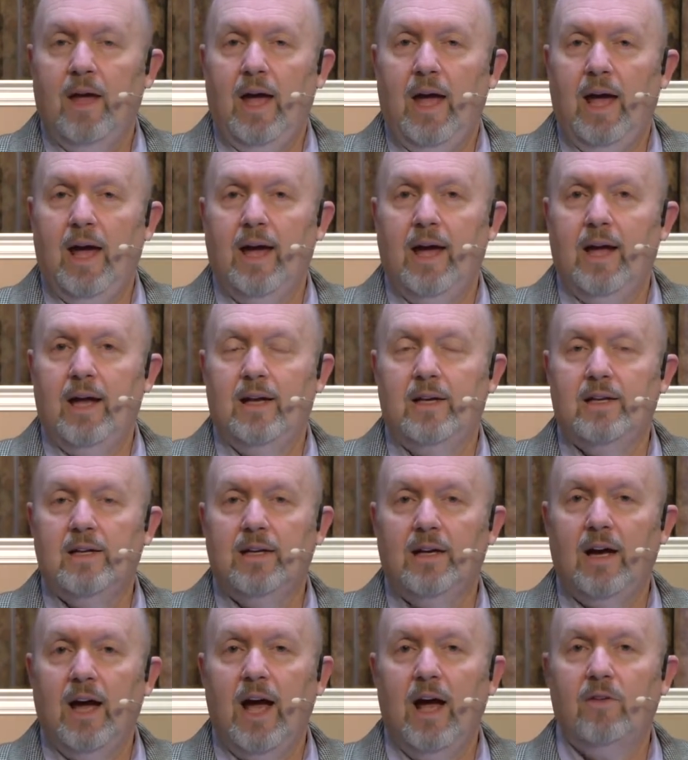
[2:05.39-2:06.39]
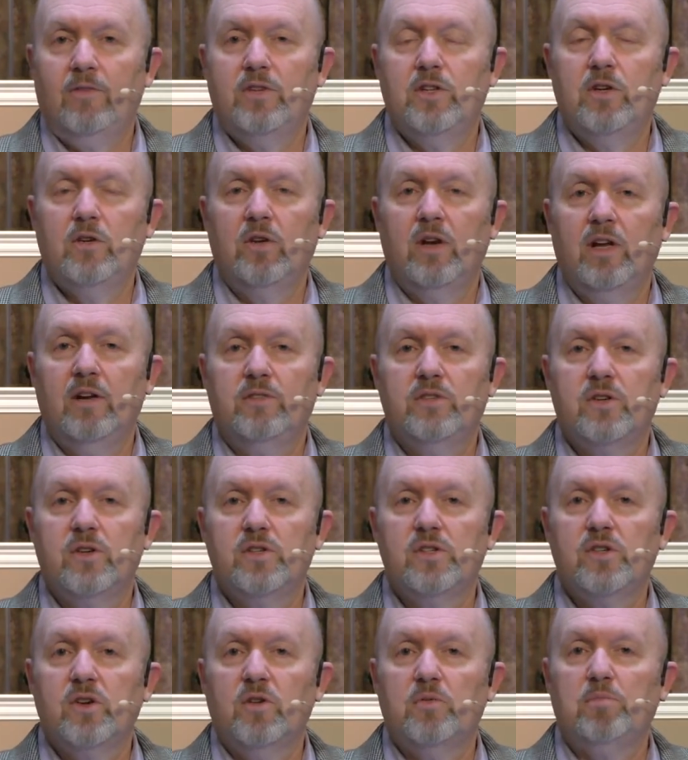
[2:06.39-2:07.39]
And uh, after you live to a
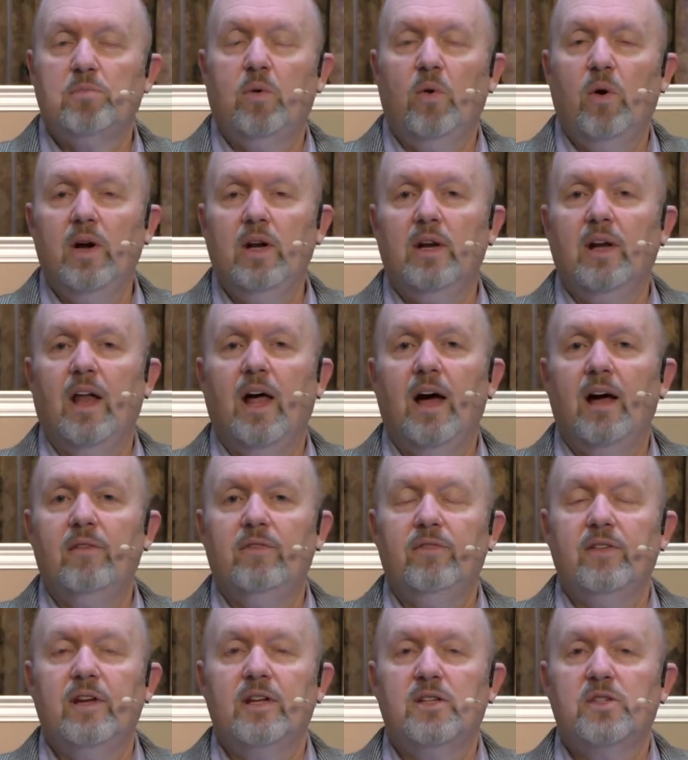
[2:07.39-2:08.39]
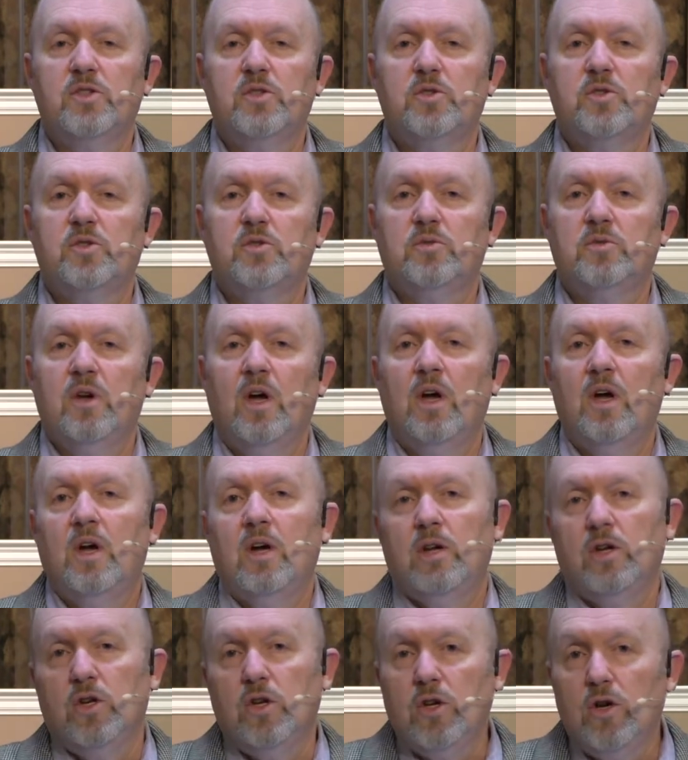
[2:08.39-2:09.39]
certain point in life, it's
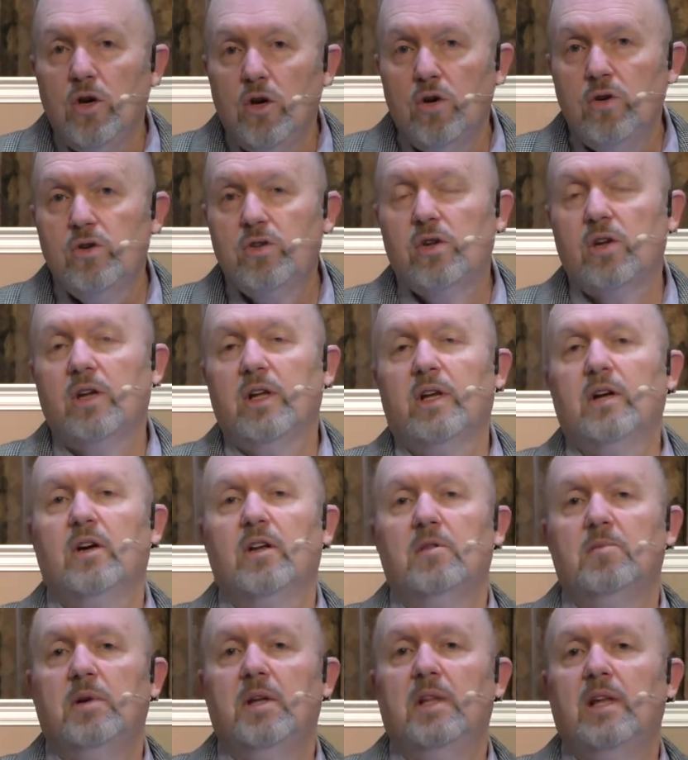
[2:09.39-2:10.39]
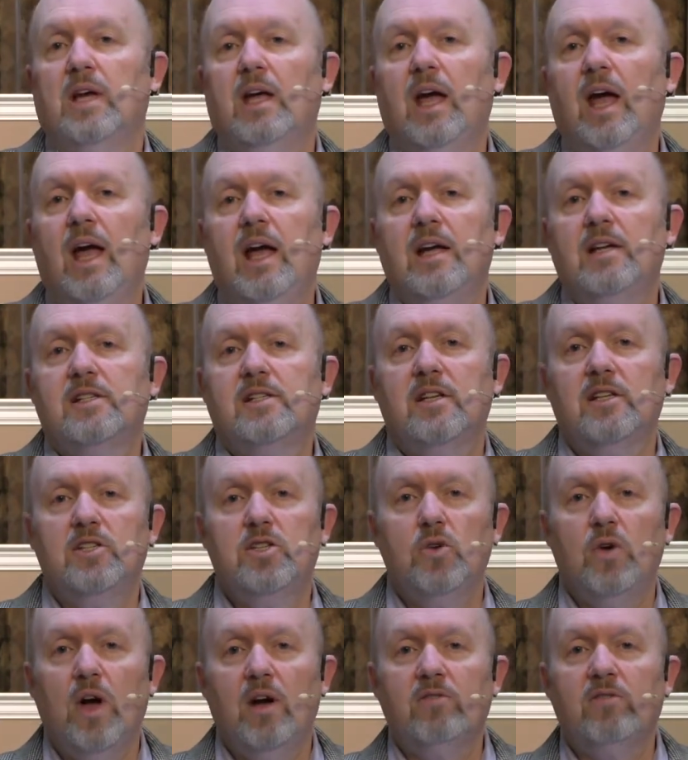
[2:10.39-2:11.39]
usually going to be the case that
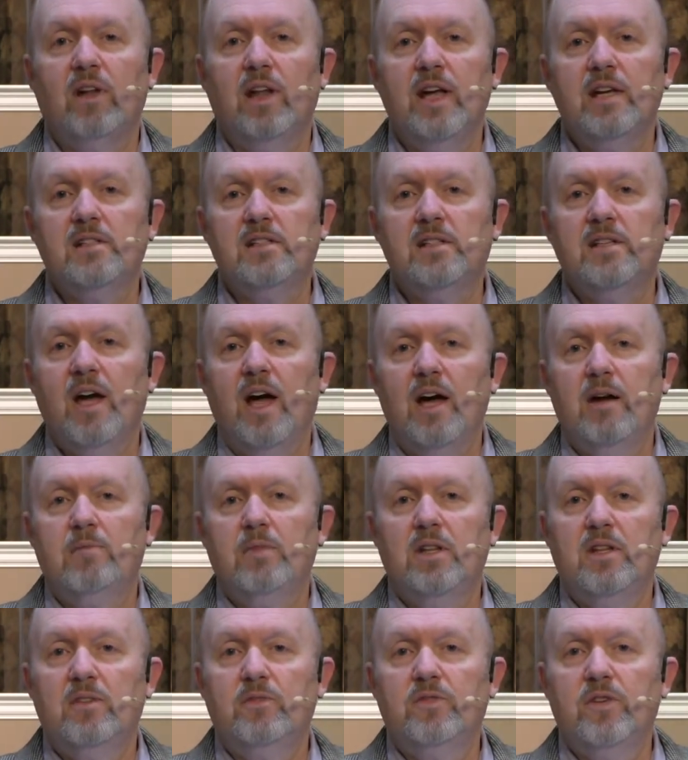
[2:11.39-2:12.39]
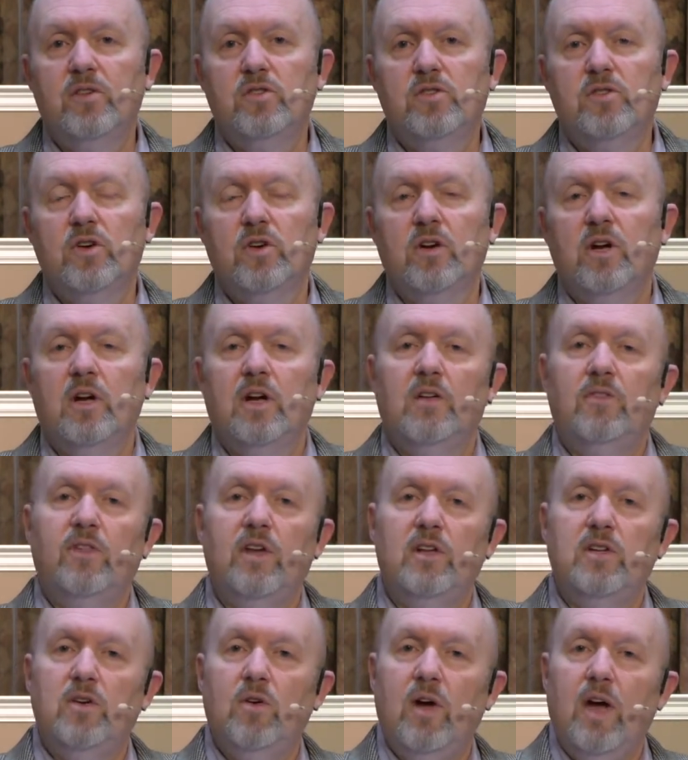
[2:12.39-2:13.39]
you have less time in the future
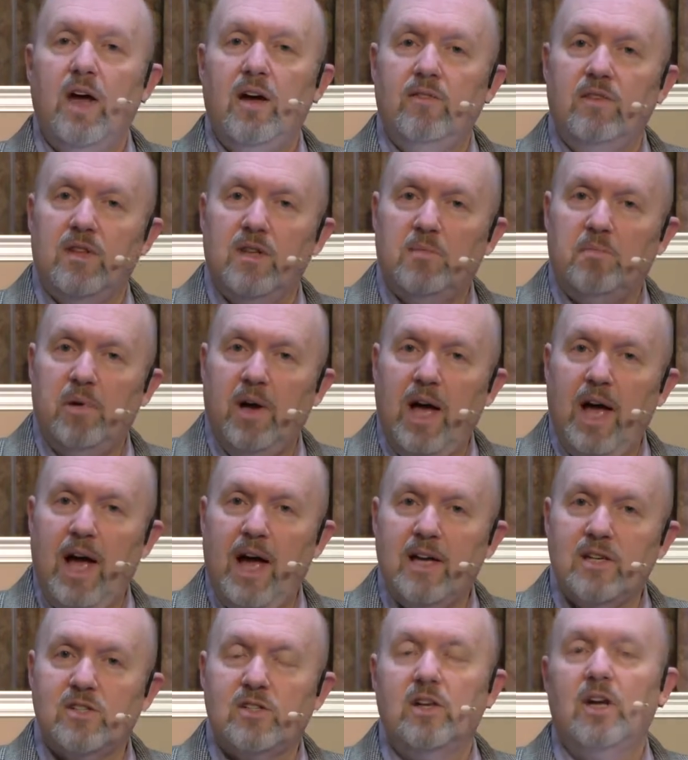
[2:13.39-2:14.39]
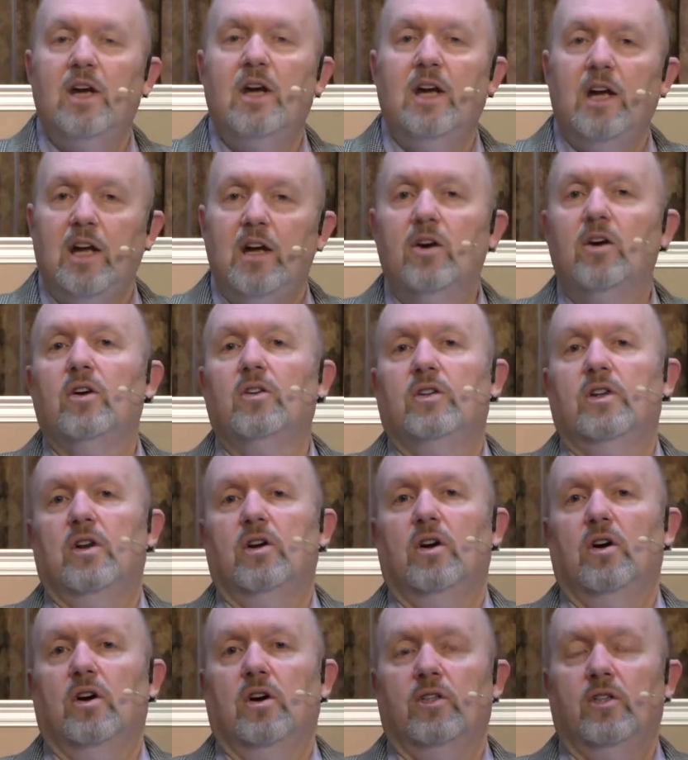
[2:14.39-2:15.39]
than you have in the past here on the
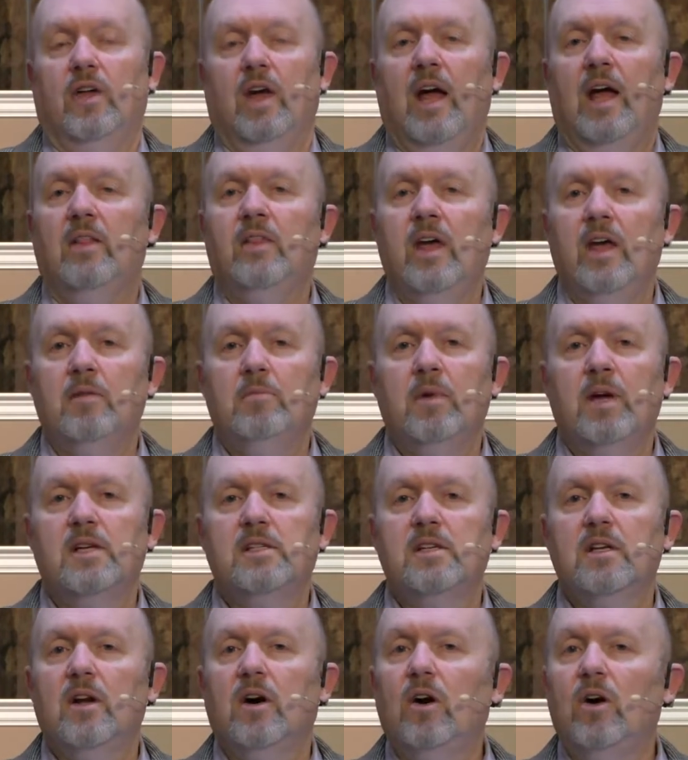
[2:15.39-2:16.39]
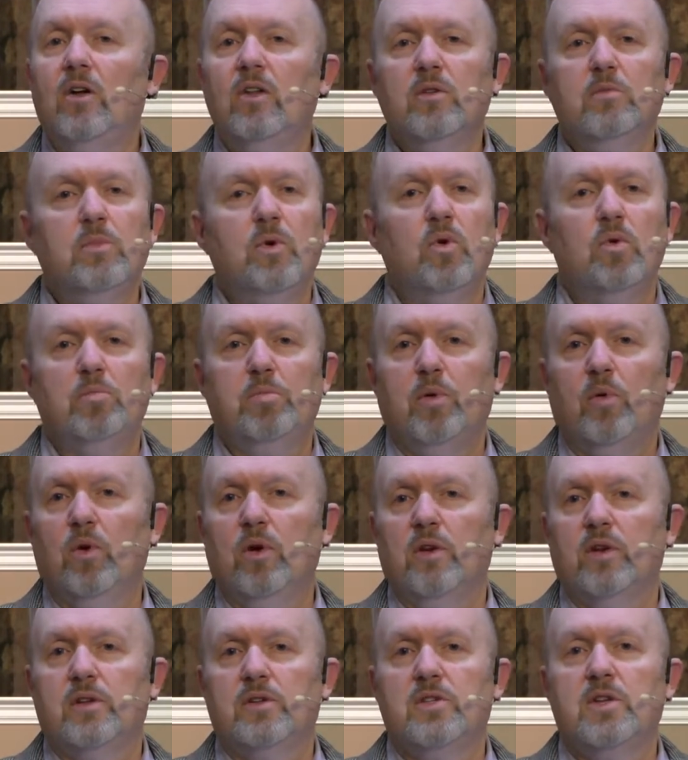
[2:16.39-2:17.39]
earth. And that makes it all the more
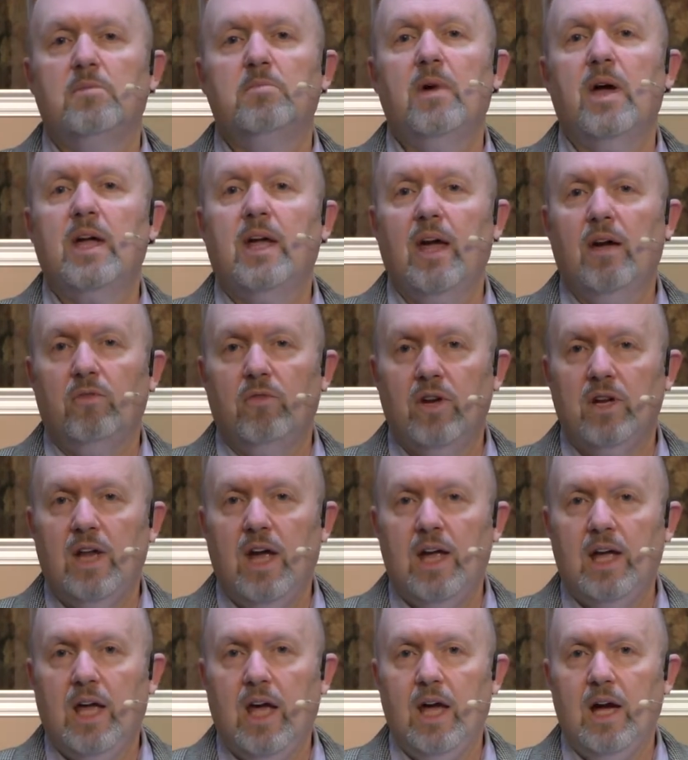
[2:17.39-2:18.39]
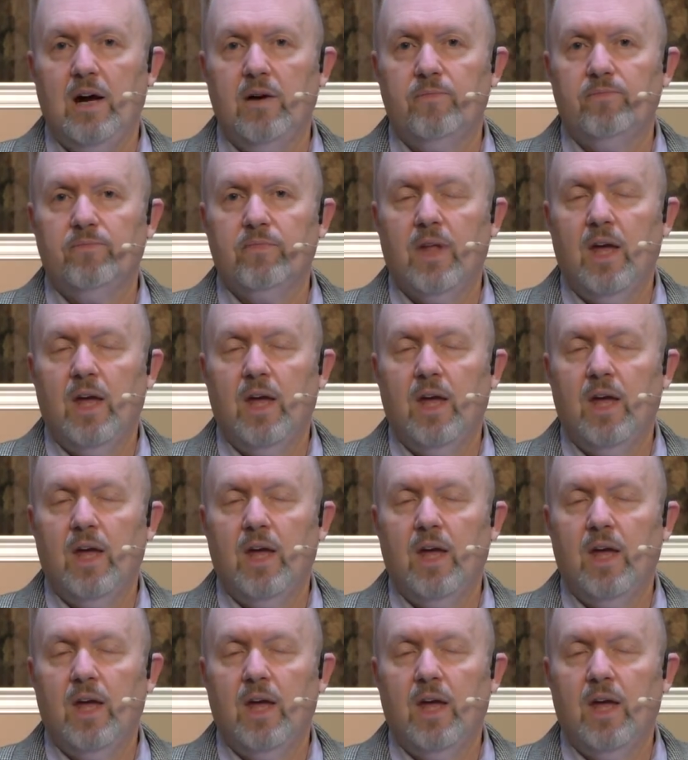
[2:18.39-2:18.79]
important to make every day count.